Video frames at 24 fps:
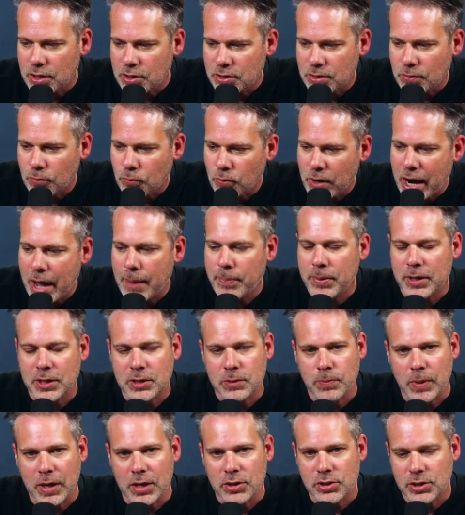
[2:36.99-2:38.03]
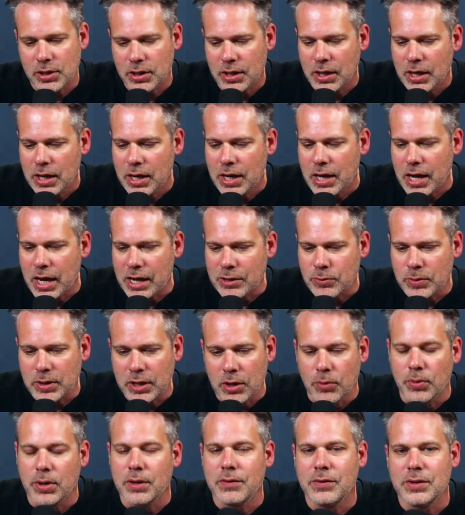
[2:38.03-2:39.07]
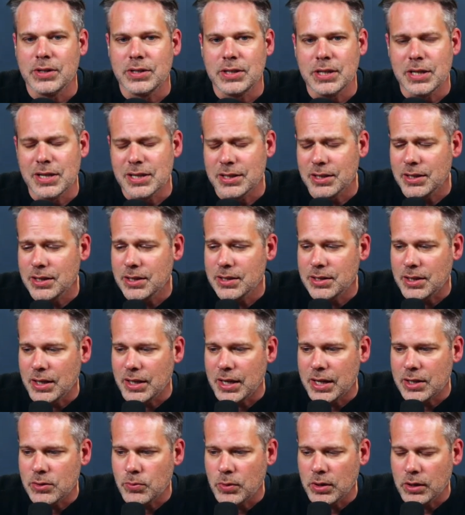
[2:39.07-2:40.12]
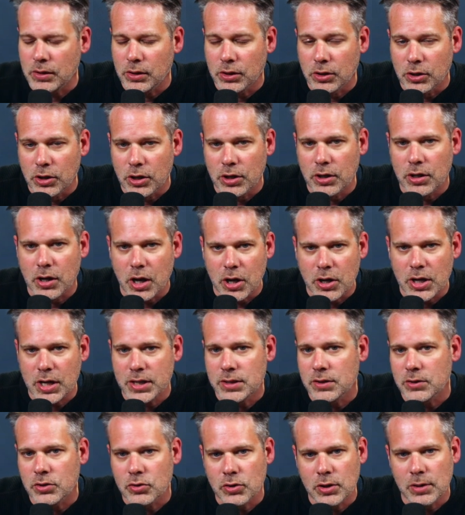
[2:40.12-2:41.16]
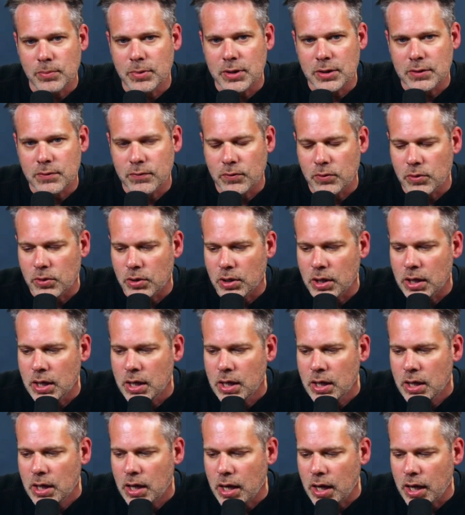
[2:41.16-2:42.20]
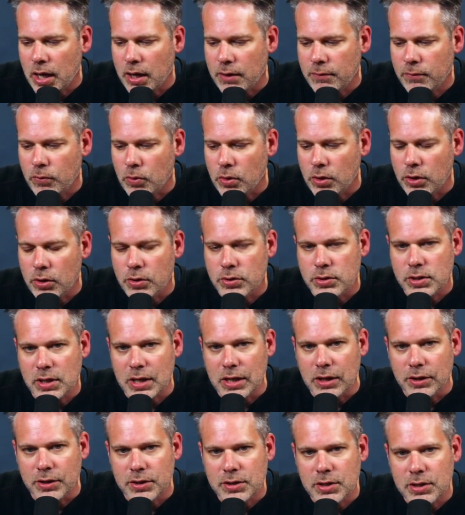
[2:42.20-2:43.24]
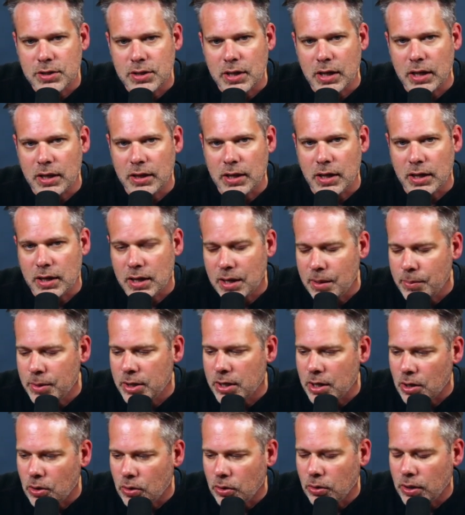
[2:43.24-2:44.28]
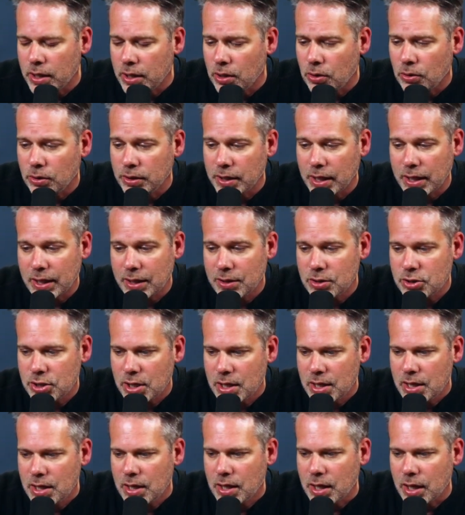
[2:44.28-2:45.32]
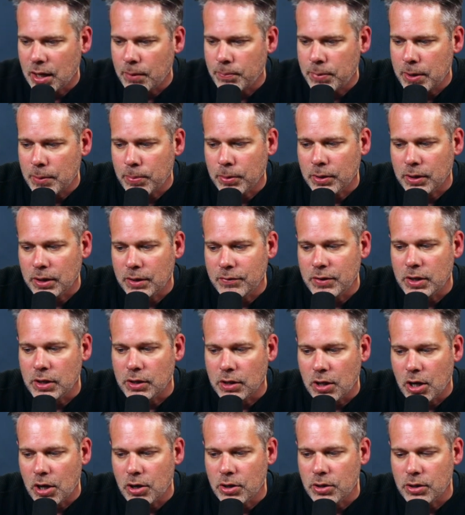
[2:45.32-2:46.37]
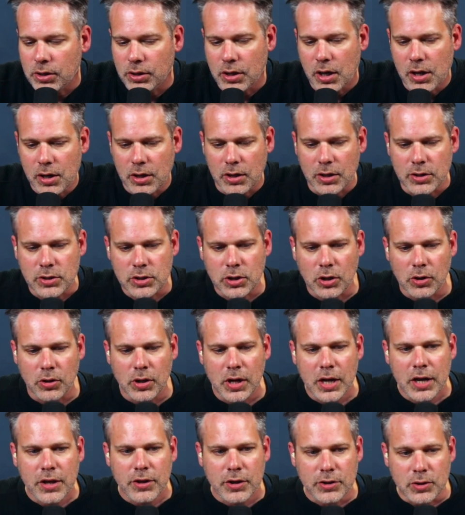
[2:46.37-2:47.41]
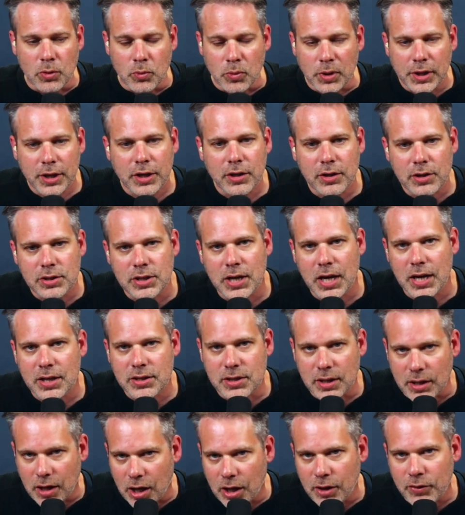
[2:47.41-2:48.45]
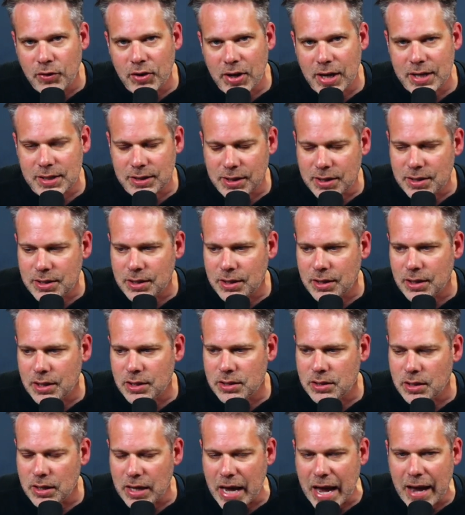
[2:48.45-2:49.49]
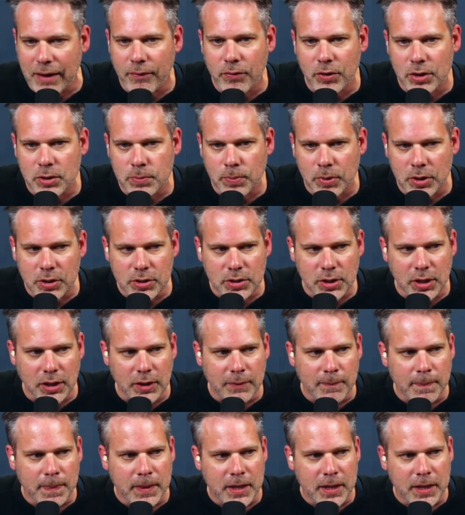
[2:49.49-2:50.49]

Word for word: there's a rapid expansion as we get rid of diseases and as we learn all kinds of treatments for uh, for those illnesses that, that come in the old in old age. Uh, people are living longer and longer, and so there's a really good chance that all you guys listening to this, the average person